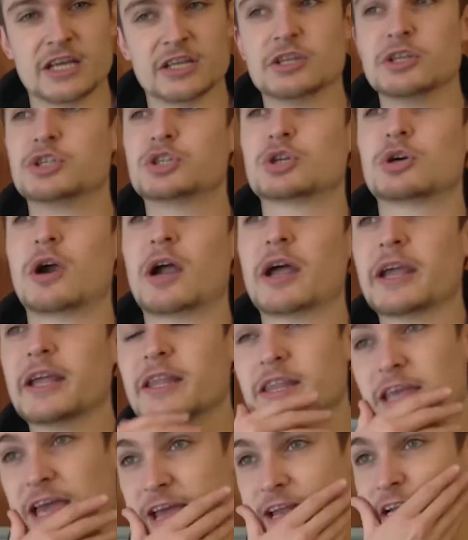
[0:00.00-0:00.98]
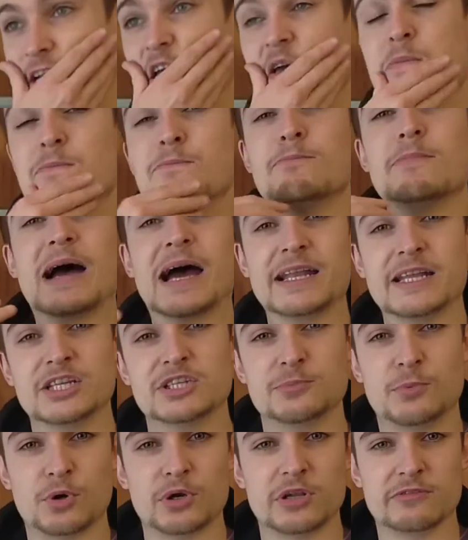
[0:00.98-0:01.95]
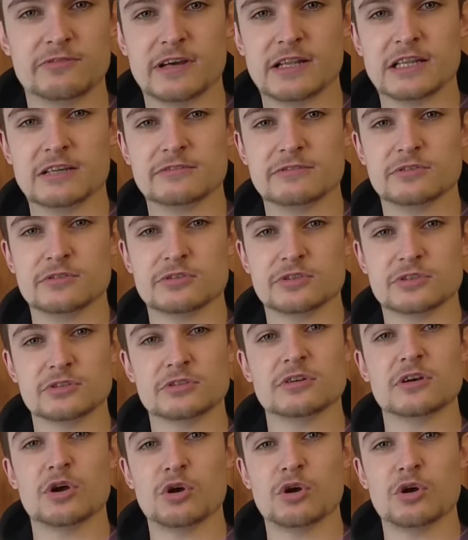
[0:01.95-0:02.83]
to try and then manage body fat levels